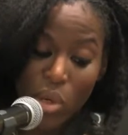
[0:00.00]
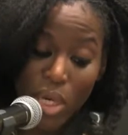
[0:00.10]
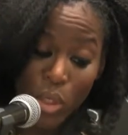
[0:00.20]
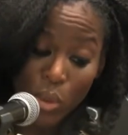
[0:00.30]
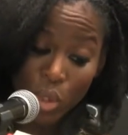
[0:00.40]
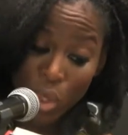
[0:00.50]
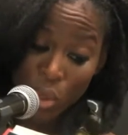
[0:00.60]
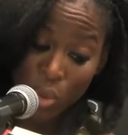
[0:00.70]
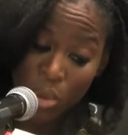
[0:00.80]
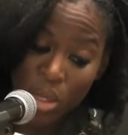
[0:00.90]
Kweku,
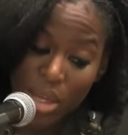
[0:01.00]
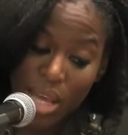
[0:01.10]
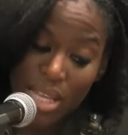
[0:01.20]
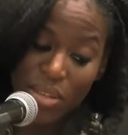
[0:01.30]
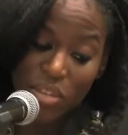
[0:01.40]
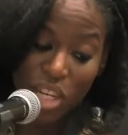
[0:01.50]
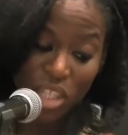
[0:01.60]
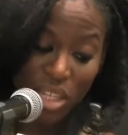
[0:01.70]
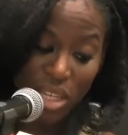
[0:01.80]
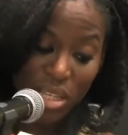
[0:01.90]
no, as if
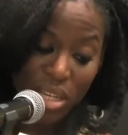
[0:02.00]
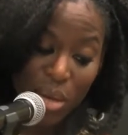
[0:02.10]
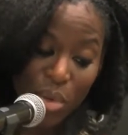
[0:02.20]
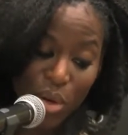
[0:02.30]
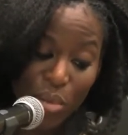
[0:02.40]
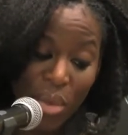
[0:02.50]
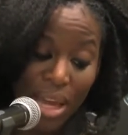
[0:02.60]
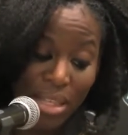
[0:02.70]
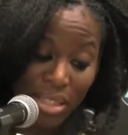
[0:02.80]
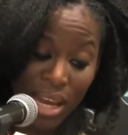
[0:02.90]
changing his name in her
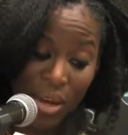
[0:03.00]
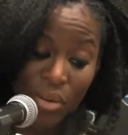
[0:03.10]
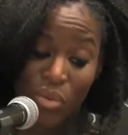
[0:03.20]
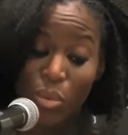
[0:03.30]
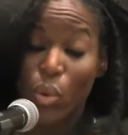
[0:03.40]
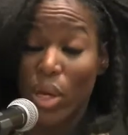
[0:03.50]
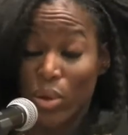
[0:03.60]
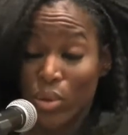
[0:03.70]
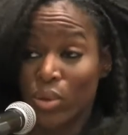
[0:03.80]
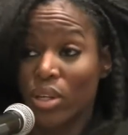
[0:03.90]
mind now from
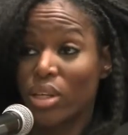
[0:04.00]
Kweku,